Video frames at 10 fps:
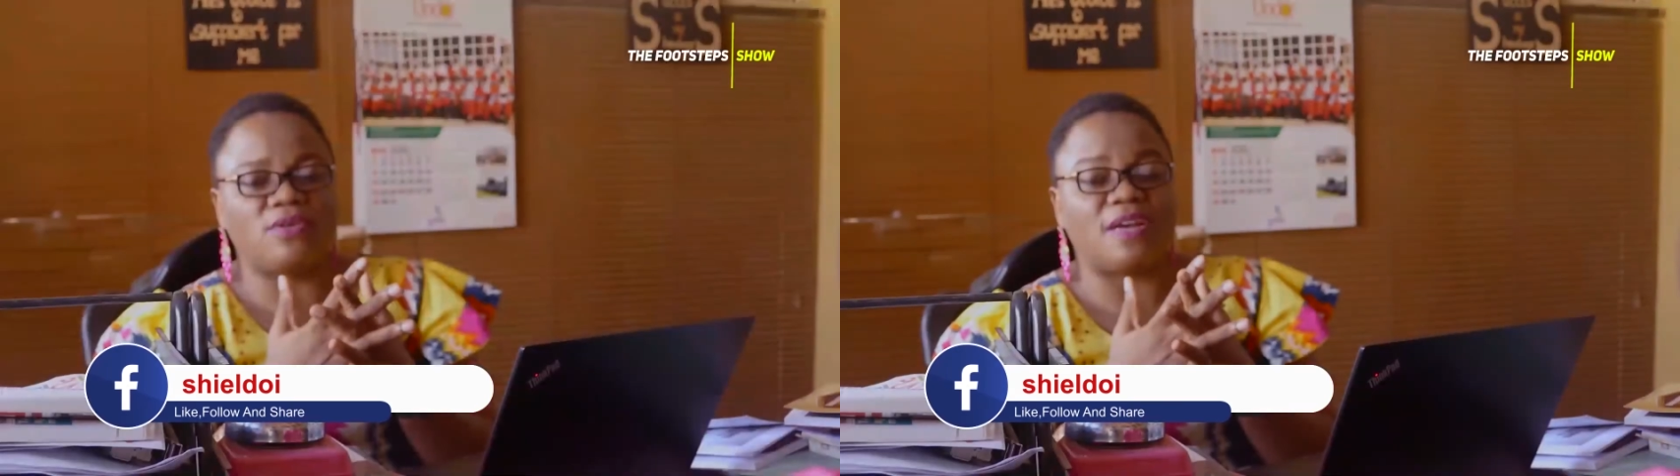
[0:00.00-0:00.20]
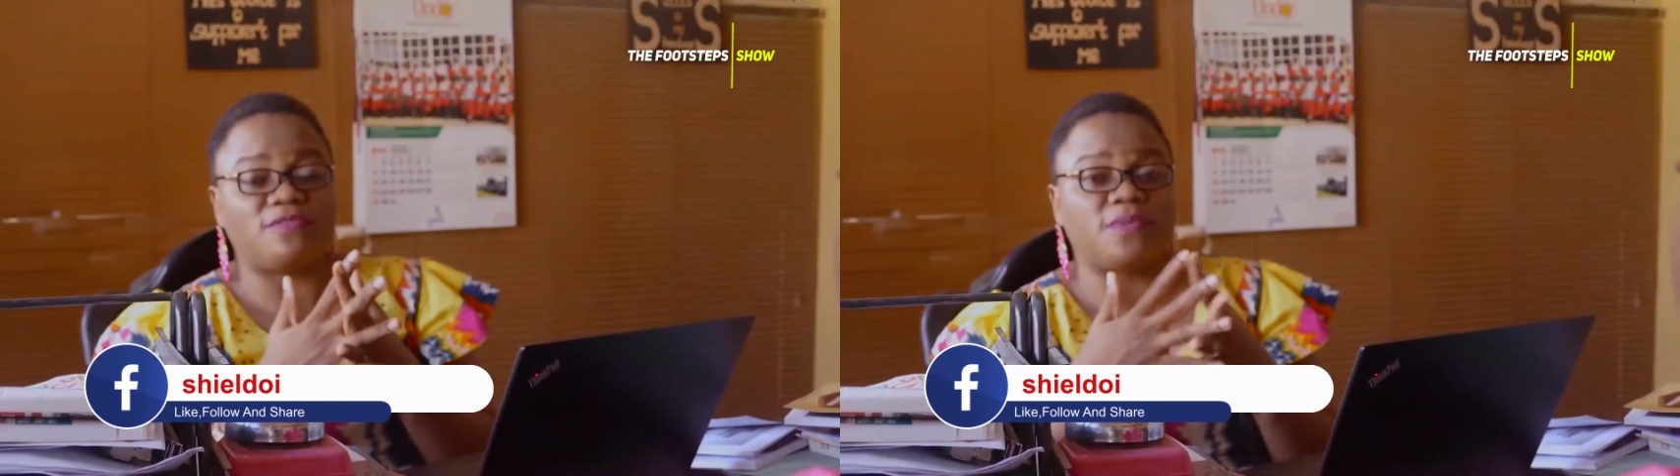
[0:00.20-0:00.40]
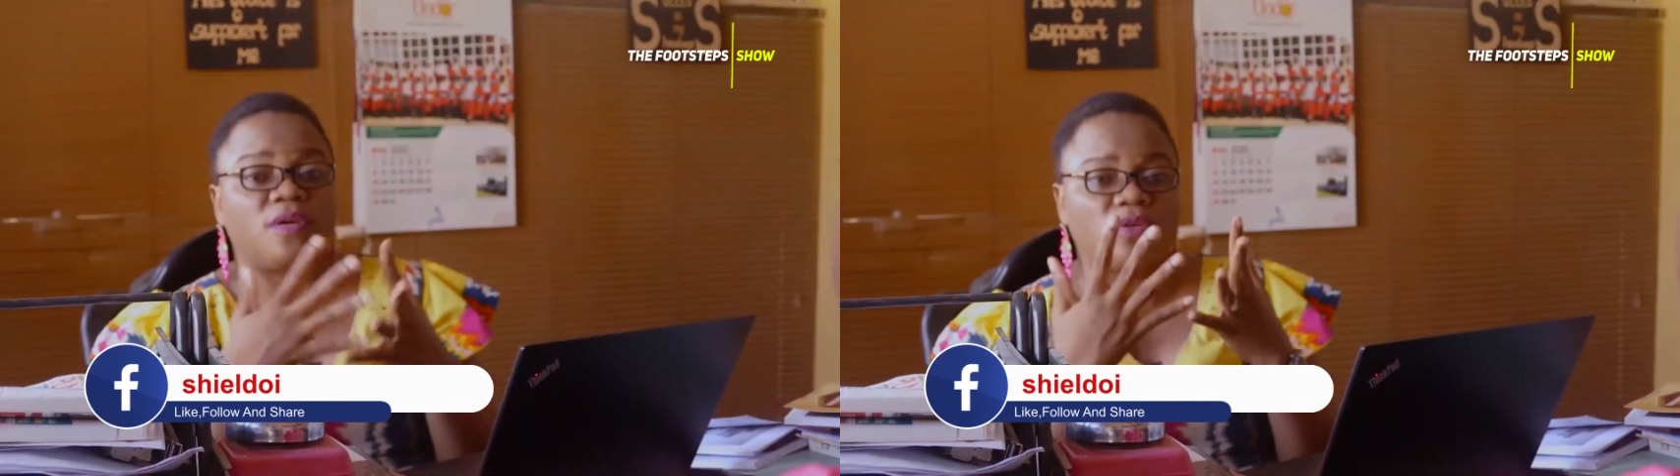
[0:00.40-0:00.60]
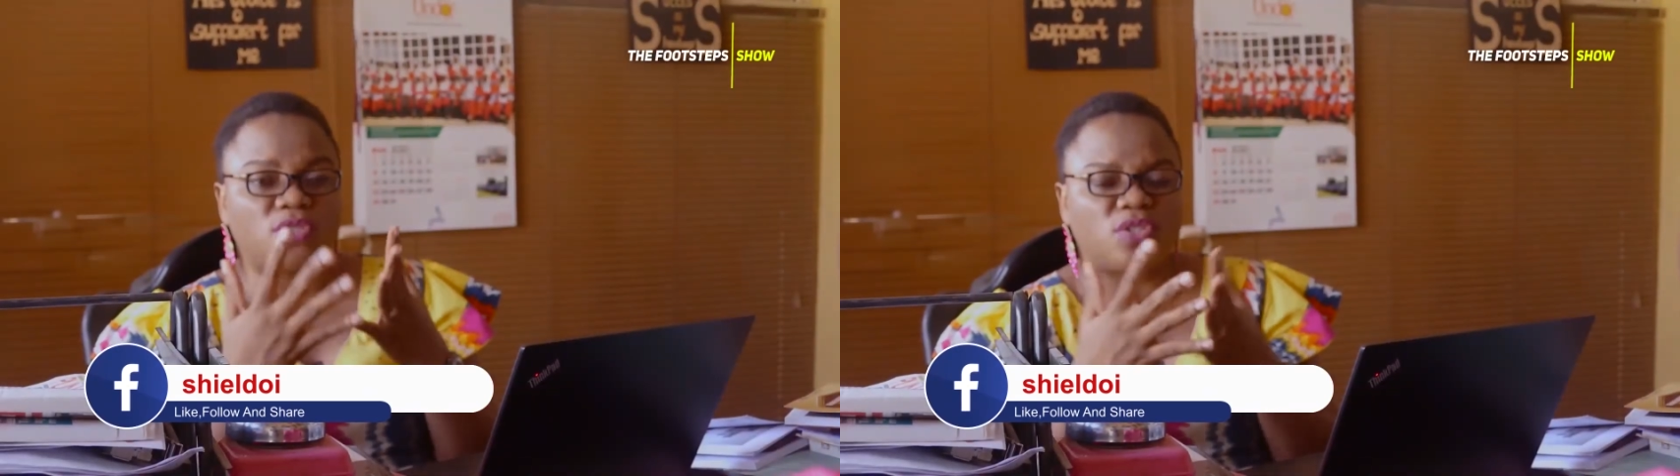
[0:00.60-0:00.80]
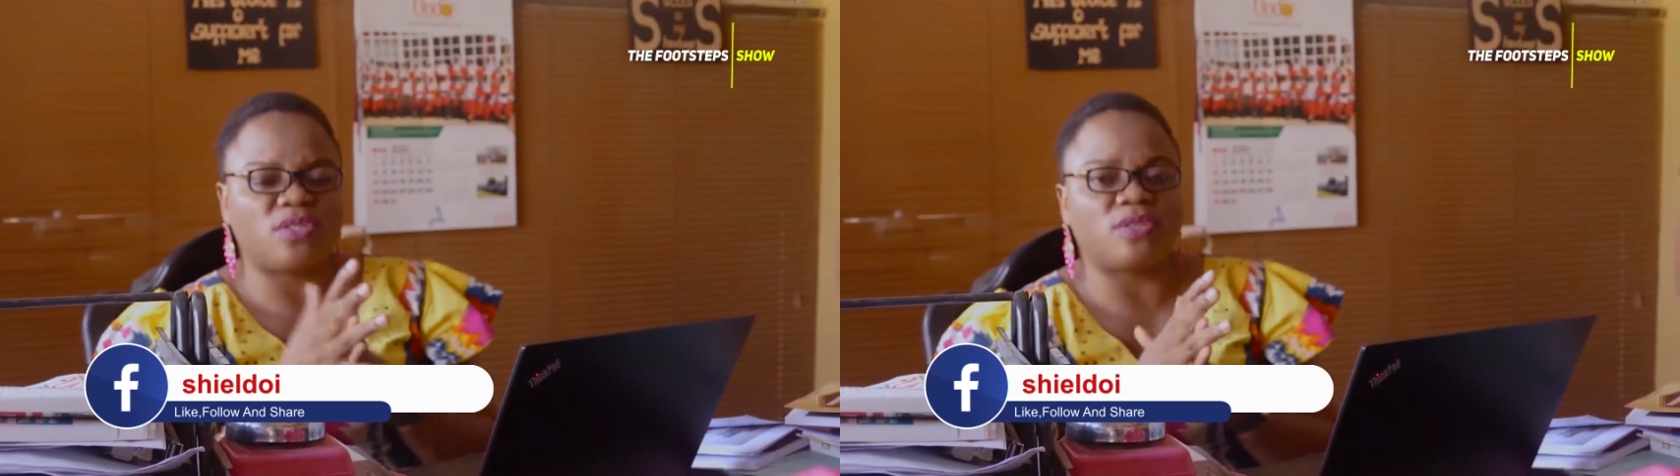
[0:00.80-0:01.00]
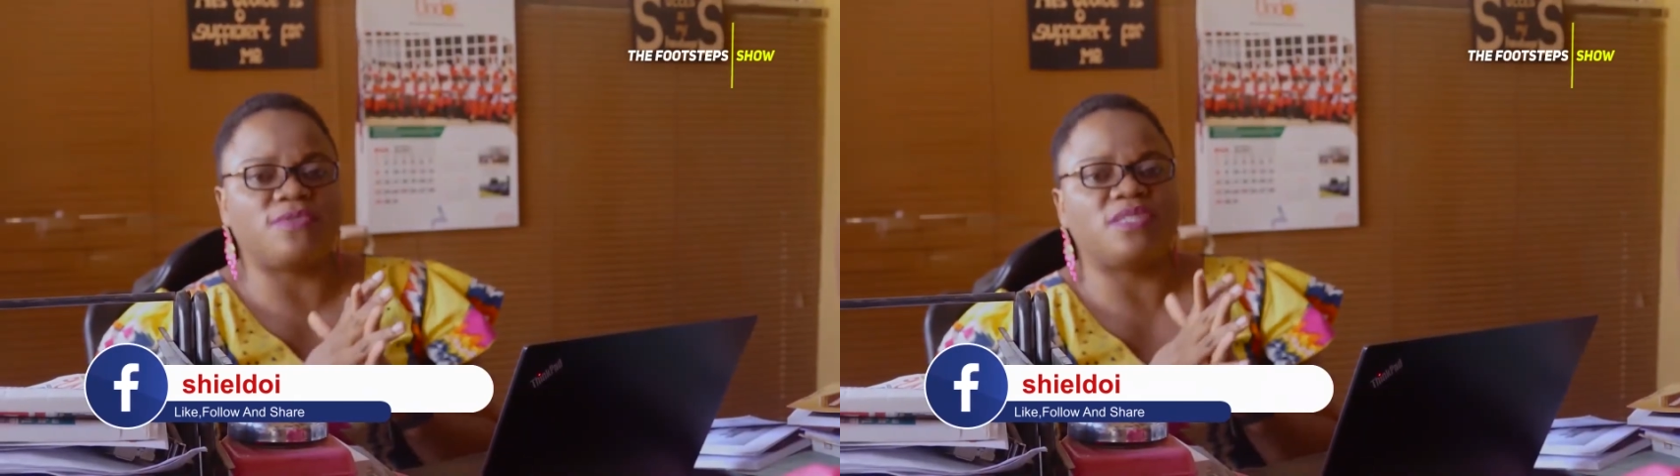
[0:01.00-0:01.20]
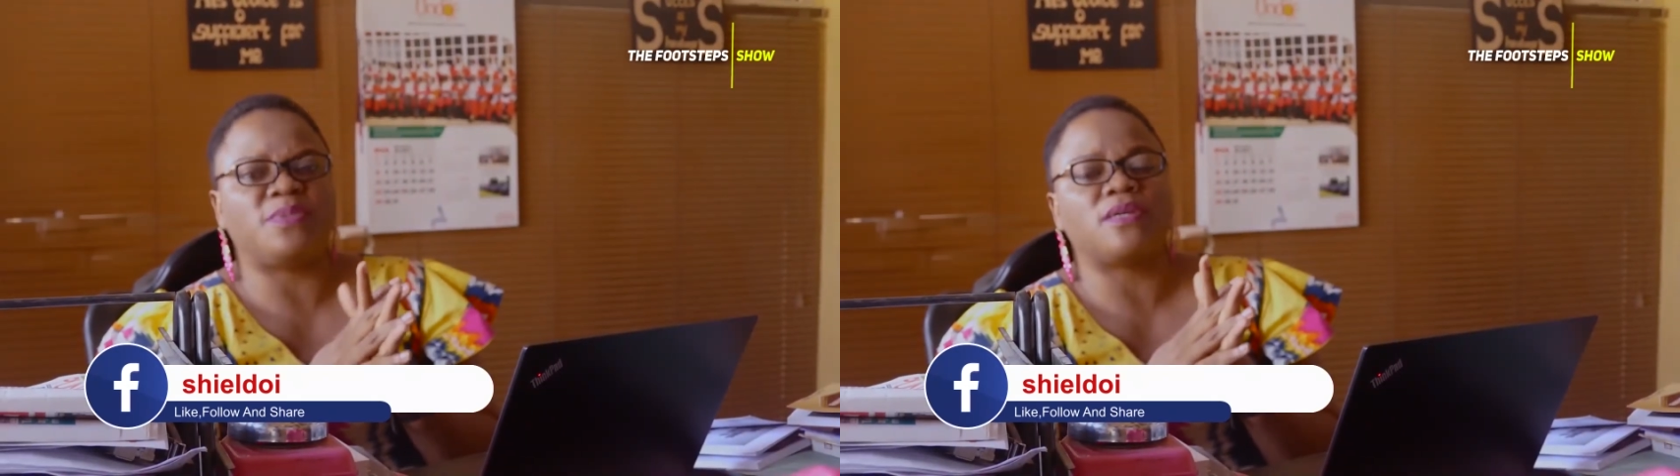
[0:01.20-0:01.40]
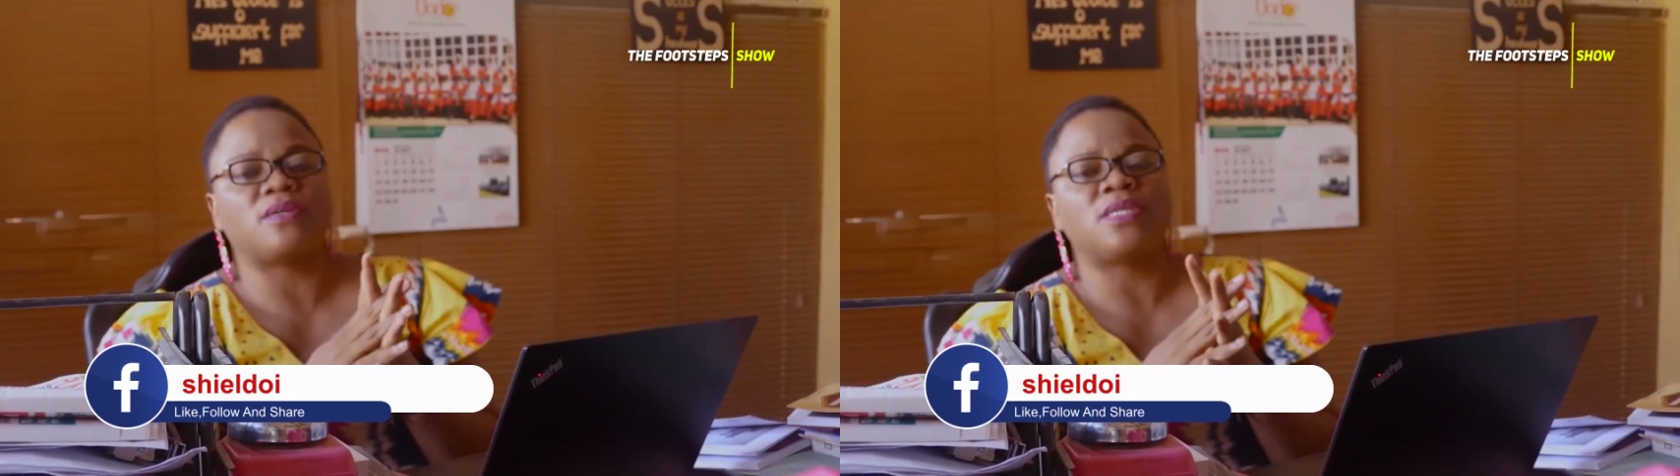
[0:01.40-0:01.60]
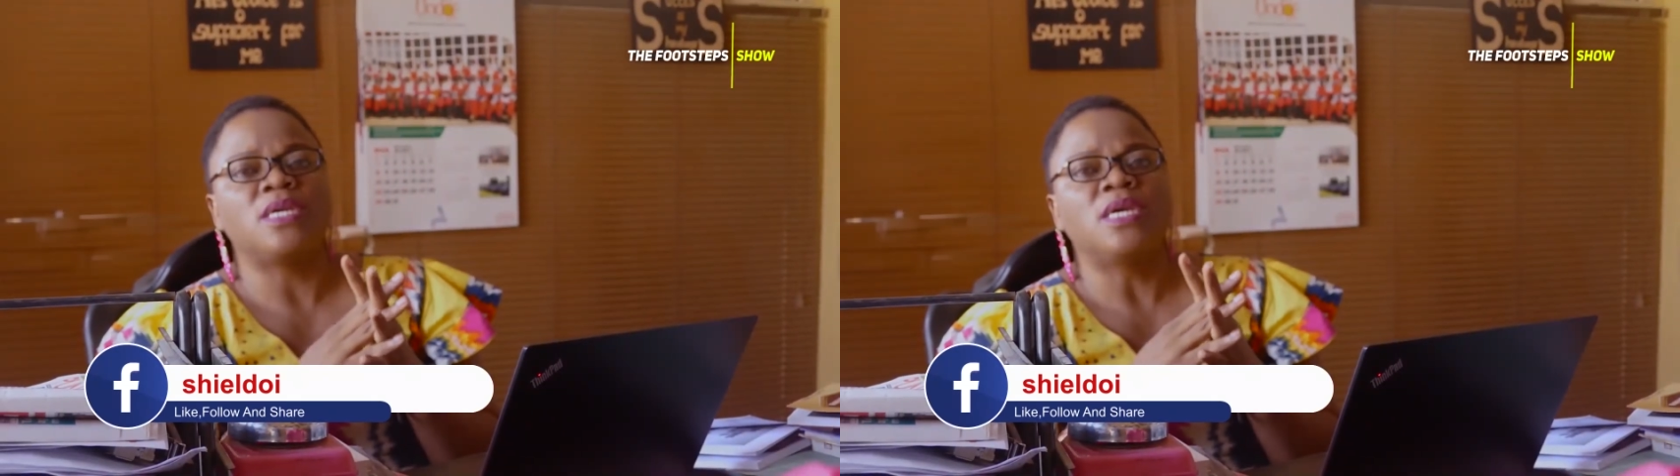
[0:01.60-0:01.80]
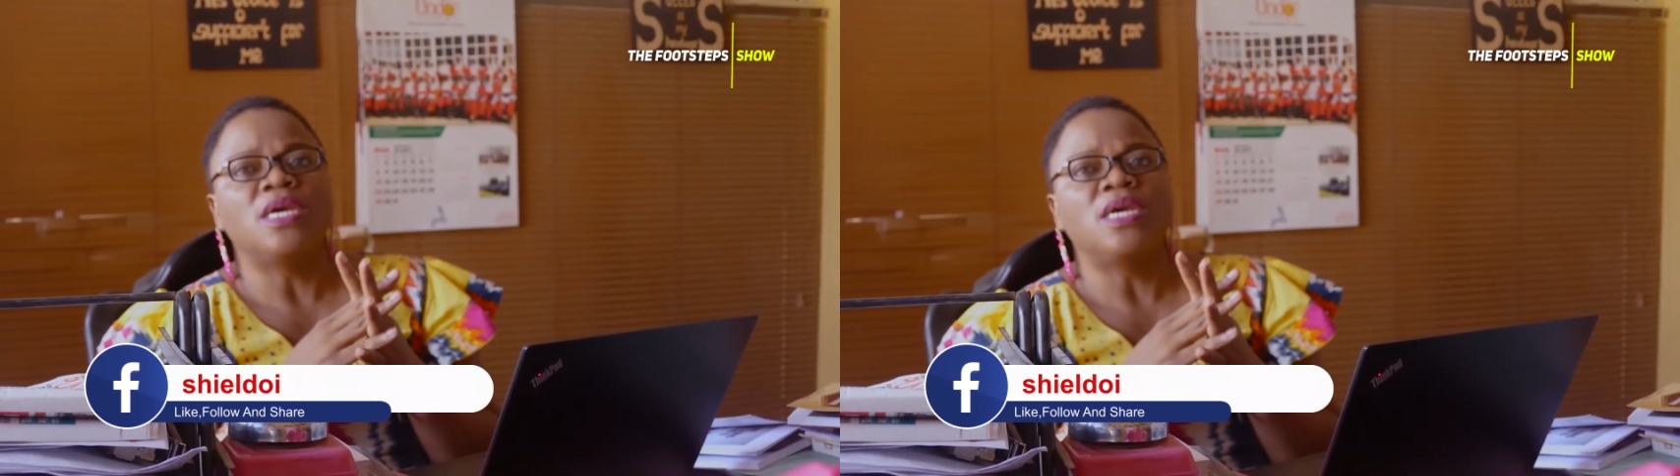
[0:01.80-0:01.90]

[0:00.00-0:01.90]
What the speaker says: have to be conscious of it because